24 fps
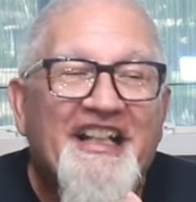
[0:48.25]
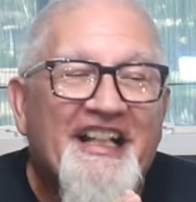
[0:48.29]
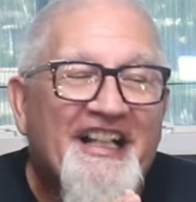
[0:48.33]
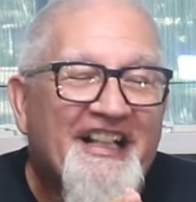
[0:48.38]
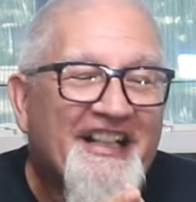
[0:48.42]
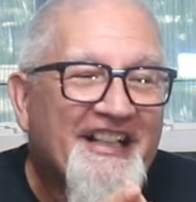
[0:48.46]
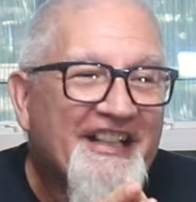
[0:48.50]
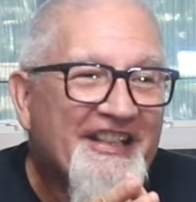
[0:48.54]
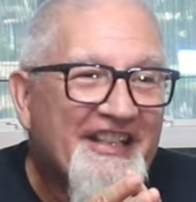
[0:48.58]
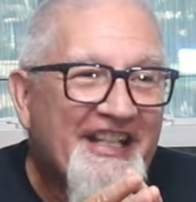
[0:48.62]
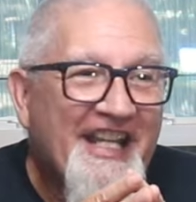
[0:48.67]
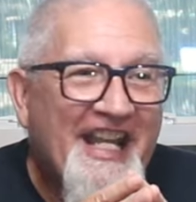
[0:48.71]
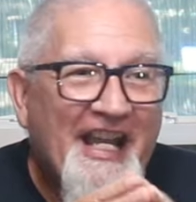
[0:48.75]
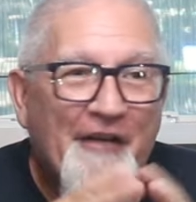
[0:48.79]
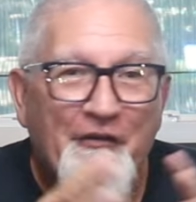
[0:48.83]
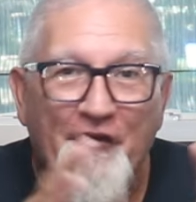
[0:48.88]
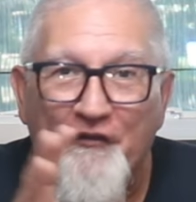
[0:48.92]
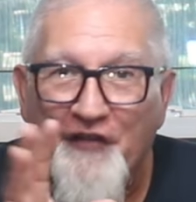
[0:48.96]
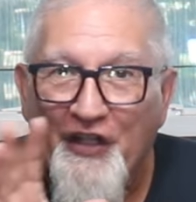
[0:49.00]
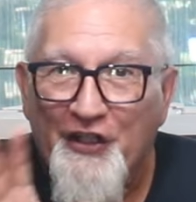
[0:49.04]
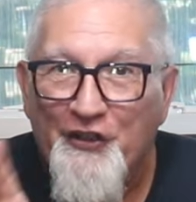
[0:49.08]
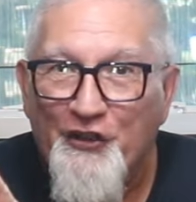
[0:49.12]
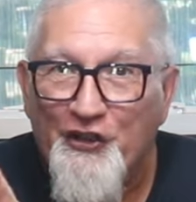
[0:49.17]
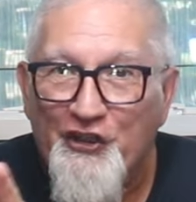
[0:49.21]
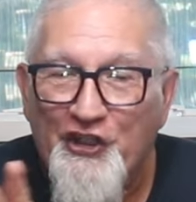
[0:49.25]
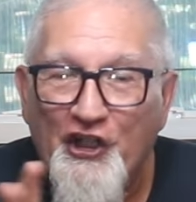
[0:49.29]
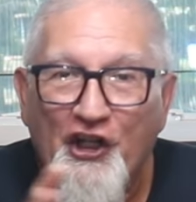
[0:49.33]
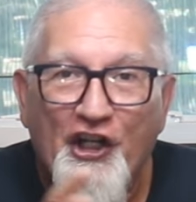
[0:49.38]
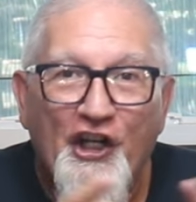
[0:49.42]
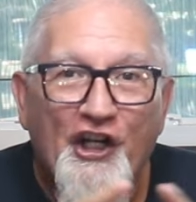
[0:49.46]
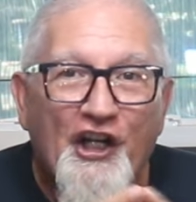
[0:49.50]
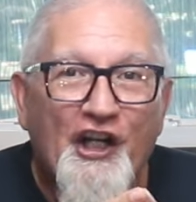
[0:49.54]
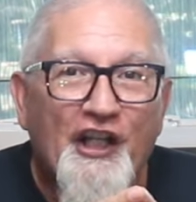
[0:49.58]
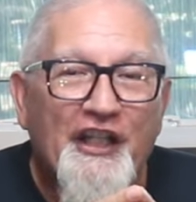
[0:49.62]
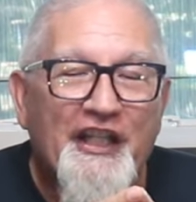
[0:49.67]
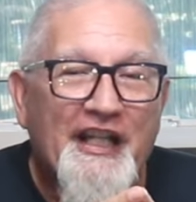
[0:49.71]
Uh, they have a vendor's
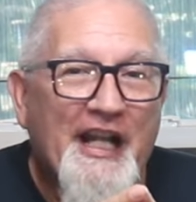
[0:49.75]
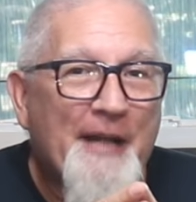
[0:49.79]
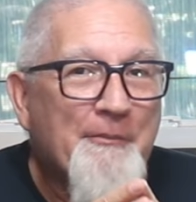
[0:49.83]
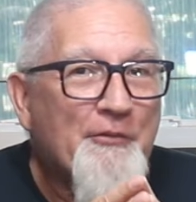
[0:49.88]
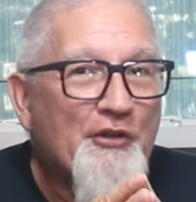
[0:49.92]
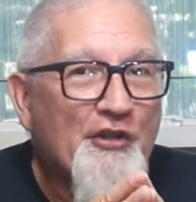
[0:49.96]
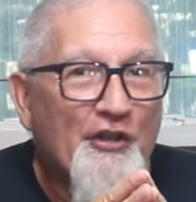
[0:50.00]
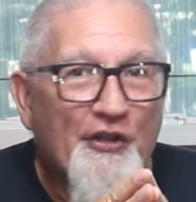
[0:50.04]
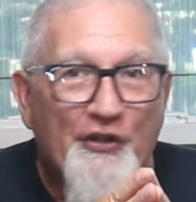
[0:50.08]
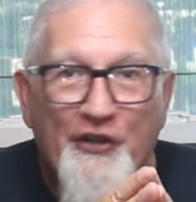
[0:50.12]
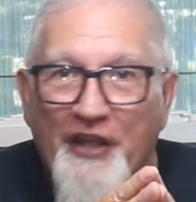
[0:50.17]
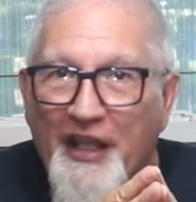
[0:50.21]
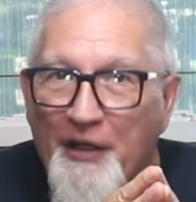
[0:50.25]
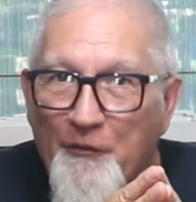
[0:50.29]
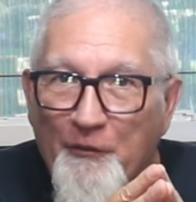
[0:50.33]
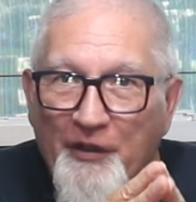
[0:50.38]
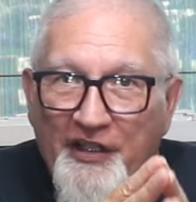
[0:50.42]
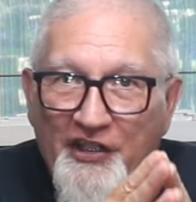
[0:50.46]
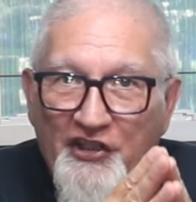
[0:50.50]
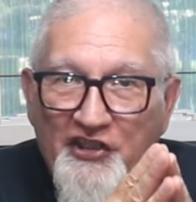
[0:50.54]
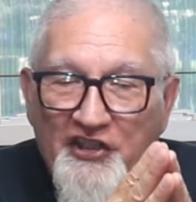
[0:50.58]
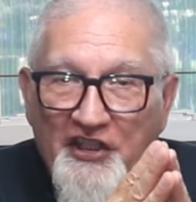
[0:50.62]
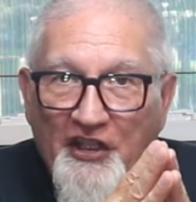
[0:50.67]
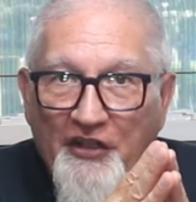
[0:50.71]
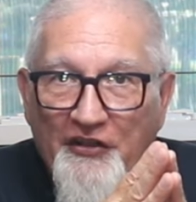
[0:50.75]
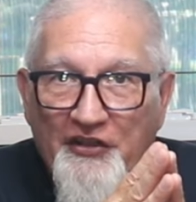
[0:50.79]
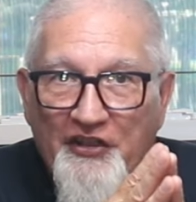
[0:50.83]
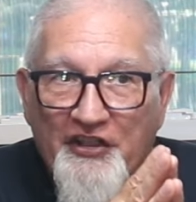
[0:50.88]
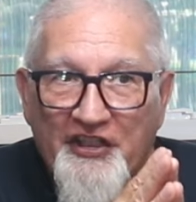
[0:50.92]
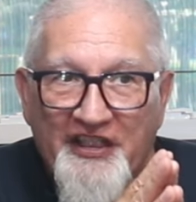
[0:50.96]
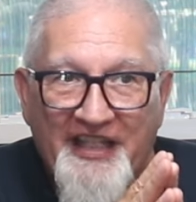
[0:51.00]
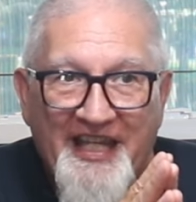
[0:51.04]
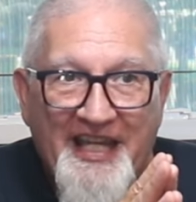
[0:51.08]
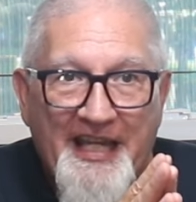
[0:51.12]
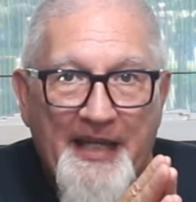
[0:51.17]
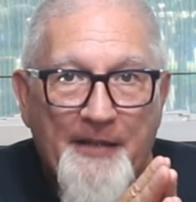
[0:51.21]
hall, and I'm sure they want to sell their
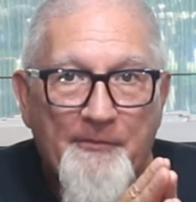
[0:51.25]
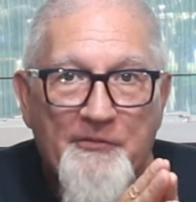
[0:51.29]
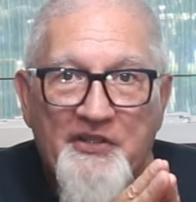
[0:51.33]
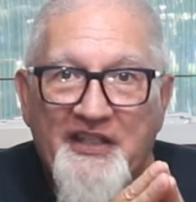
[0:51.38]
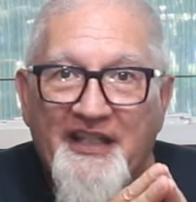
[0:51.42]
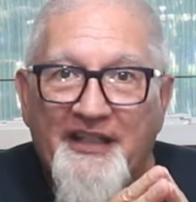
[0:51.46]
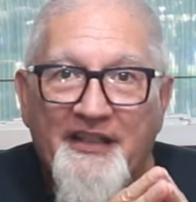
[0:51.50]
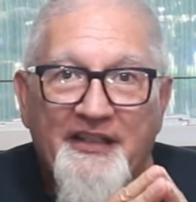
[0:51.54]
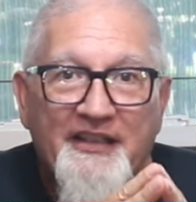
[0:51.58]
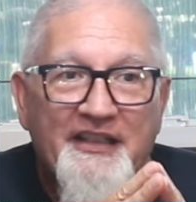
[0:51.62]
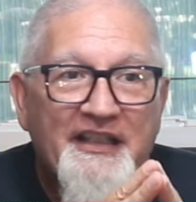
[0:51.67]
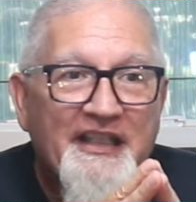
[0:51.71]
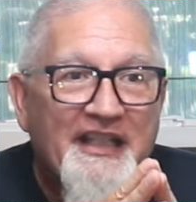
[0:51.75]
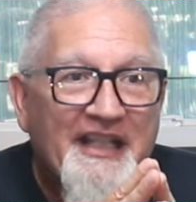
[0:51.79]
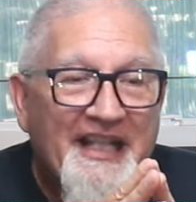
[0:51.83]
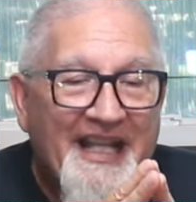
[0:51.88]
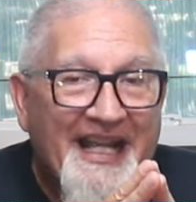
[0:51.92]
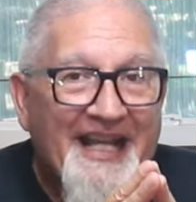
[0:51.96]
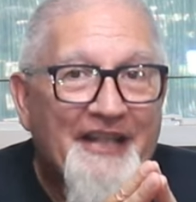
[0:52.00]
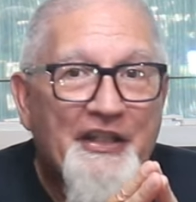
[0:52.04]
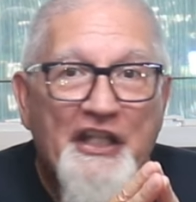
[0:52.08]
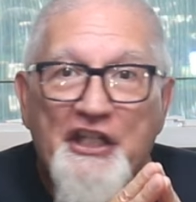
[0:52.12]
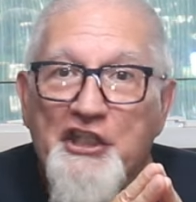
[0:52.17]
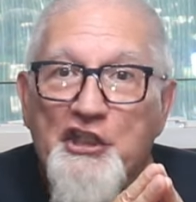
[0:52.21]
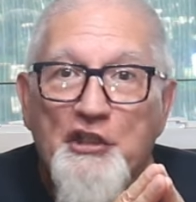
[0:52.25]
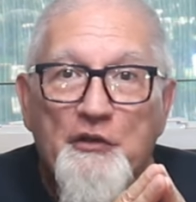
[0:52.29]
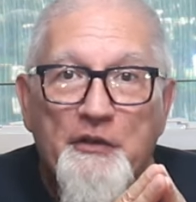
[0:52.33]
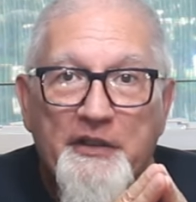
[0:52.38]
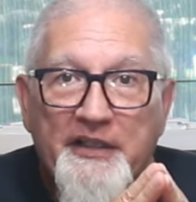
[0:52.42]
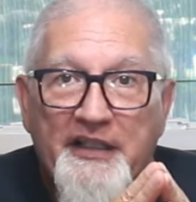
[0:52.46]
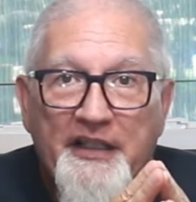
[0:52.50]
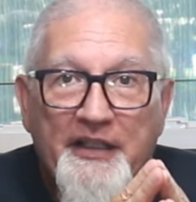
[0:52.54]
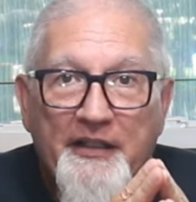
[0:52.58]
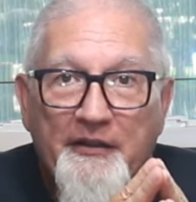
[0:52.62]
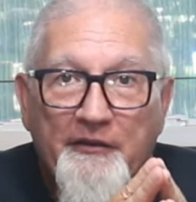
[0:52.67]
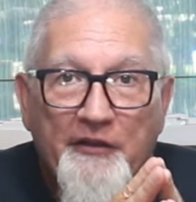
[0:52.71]
games, and, and they do
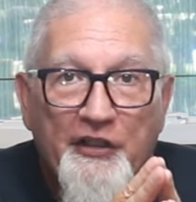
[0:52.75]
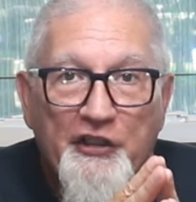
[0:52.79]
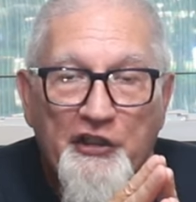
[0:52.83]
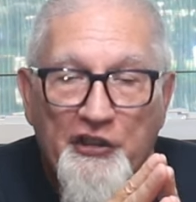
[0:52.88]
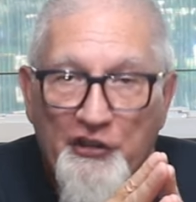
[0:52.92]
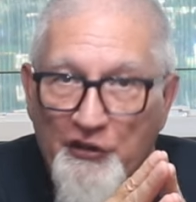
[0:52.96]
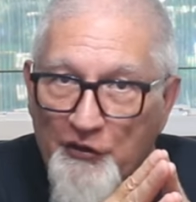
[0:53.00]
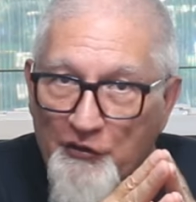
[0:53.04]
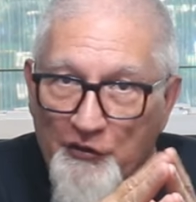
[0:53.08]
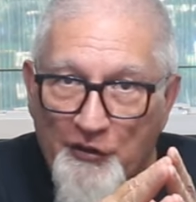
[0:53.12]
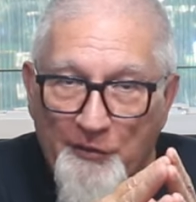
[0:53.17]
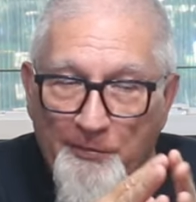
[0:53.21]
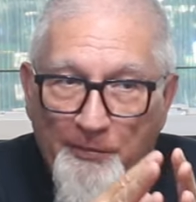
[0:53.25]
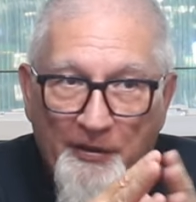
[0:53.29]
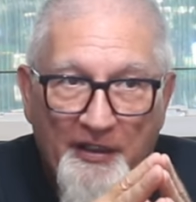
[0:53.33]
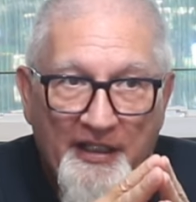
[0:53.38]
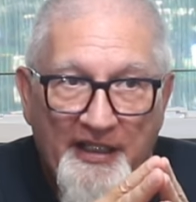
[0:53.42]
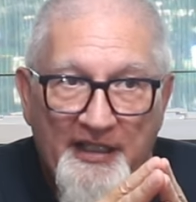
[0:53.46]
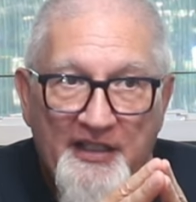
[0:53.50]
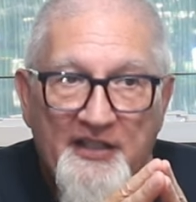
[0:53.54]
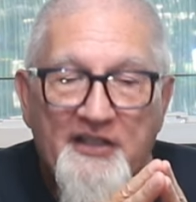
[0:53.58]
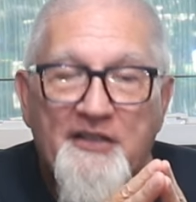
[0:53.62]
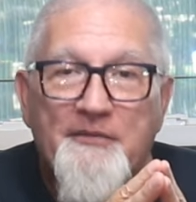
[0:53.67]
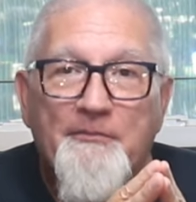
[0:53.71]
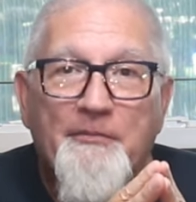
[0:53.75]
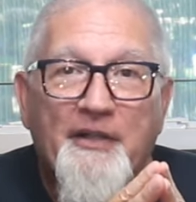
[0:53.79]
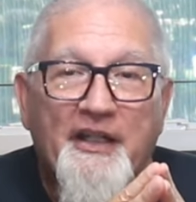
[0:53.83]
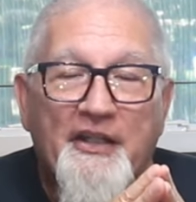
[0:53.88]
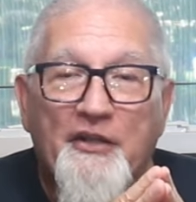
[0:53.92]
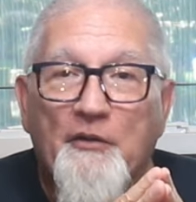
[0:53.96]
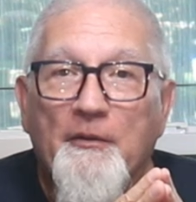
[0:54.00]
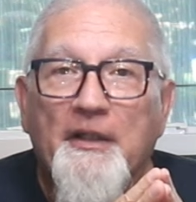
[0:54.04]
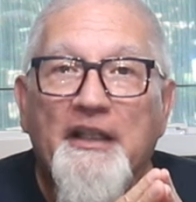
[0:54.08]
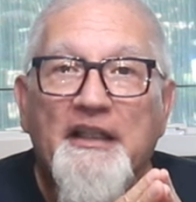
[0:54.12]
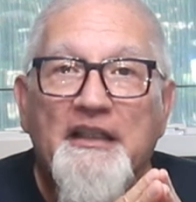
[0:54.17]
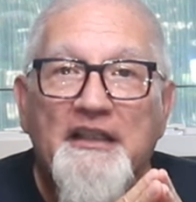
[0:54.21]
it at a huge price, by
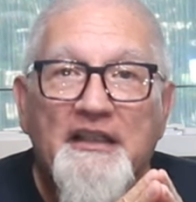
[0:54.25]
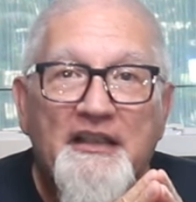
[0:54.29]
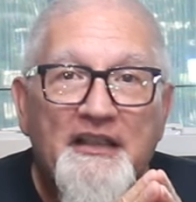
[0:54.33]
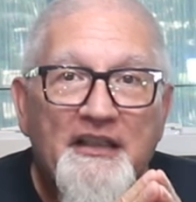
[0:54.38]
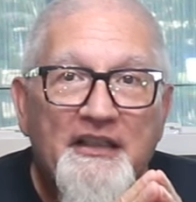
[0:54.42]
the way.